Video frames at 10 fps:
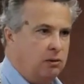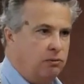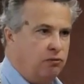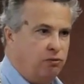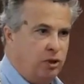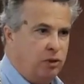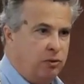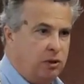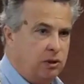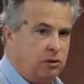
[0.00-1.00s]
Familiar
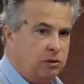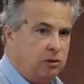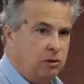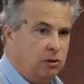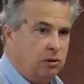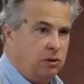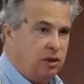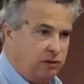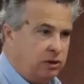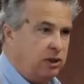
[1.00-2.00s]
with this?
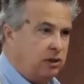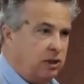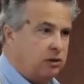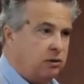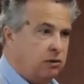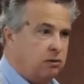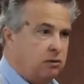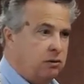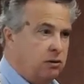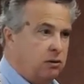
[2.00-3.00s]
Have you seen this?
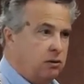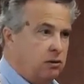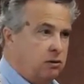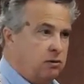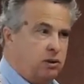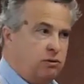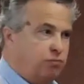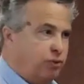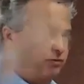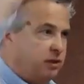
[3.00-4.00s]

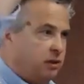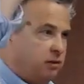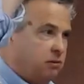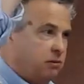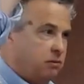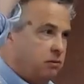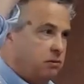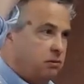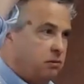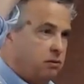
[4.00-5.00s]
just briefly?
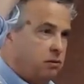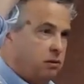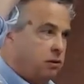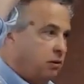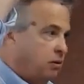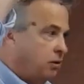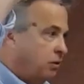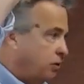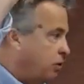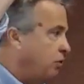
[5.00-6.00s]

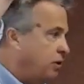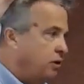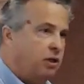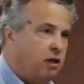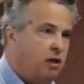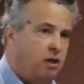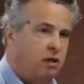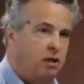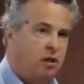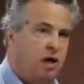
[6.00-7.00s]
So, uh,
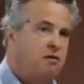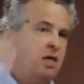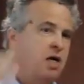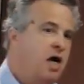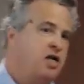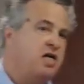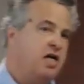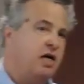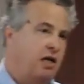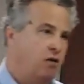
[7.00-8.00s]
uh, uh and, and you
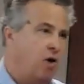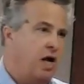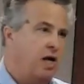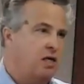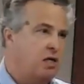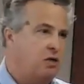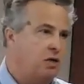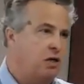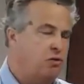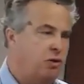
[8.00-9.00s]
get it, right? You,
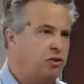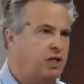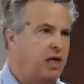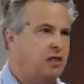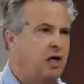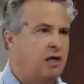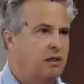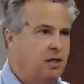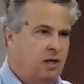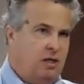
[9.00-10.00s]
you, you understand kind
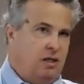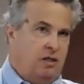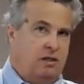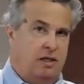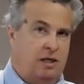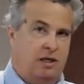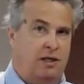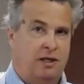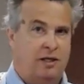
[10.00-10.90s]
of the,